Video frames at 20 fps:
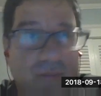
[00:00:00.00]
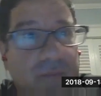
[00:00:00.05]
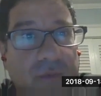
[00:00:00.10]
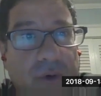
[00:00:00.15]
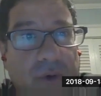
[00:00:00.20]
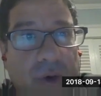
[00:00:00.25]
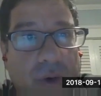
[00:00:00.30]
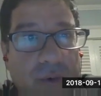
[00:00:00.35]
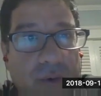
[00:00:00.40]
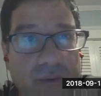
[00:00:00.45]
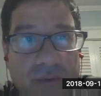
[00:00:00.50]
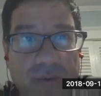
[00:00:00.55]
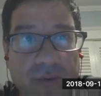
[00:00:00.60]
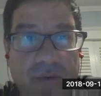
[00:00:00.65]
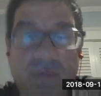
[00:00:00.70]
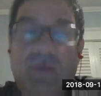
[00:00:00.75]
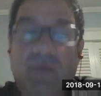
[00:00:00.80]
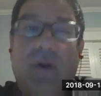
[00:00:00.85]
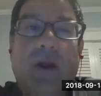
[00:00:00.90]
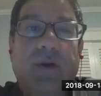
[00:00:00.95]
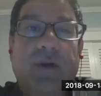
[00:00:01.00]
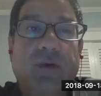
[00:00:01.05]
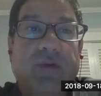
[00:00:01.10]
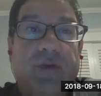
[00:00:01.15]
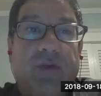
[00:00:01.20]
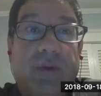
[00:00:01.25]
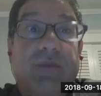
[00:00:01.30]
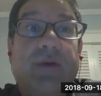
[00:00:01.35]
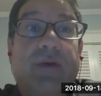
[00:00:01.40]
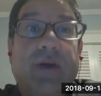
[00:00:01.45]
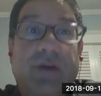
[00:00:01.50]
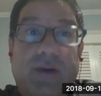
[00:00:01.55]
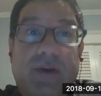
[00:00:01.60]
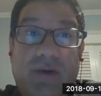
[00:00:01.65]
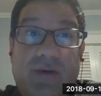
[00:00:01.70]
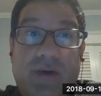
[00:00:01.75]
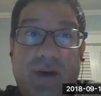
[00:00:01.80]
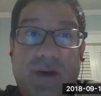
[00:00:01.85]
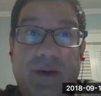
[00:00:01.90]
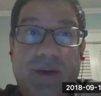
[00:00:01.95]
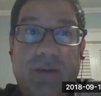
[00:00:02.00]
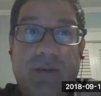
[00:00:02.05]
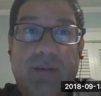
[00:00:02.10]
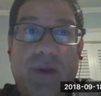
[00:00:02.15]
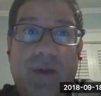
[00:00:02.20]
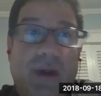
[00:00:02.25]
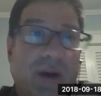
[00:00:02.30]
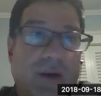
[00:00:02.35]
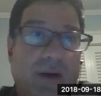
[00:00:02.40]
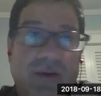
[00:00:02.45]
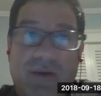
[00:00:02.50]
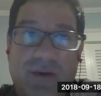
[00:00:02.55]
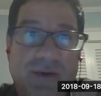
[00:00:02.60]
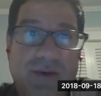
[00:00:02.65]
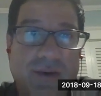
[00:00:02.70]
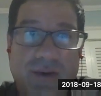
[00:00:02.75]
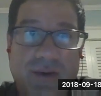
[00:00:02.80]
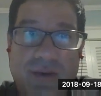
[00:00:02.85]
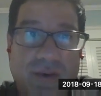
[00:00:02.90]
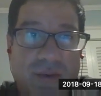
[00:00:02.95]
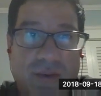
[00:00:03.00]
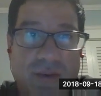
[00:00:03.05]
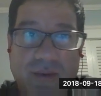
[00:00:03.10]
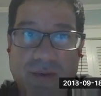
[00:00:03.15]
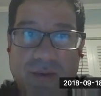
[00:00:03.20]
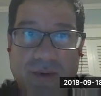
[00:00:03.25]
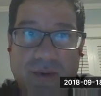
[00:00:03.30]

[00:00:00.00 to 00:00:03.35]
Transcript: go and do something different, because your